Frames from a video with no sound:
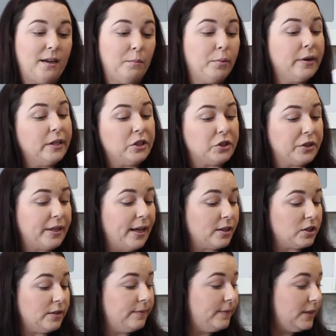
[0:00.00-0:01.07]
I'm pretty sure he
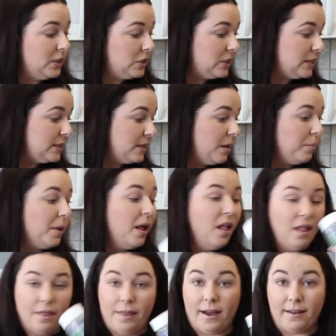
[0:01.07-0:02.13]
actually finished this up
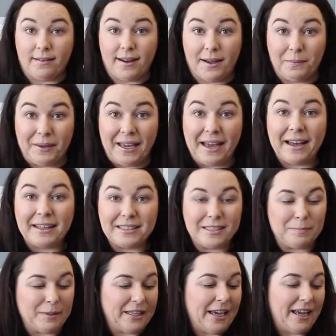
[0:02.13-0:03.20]
that night. We had
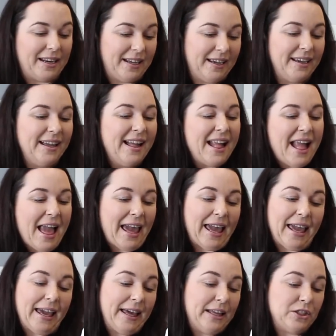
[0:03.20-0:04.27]
spaghetti,
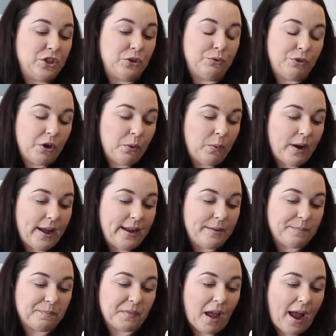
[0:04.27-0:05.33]
and you know what?
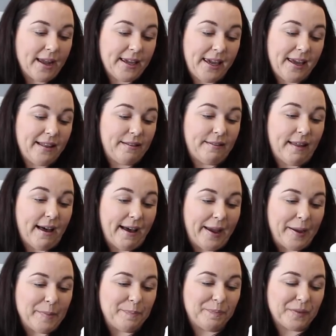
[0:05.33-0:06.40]
I can't lie.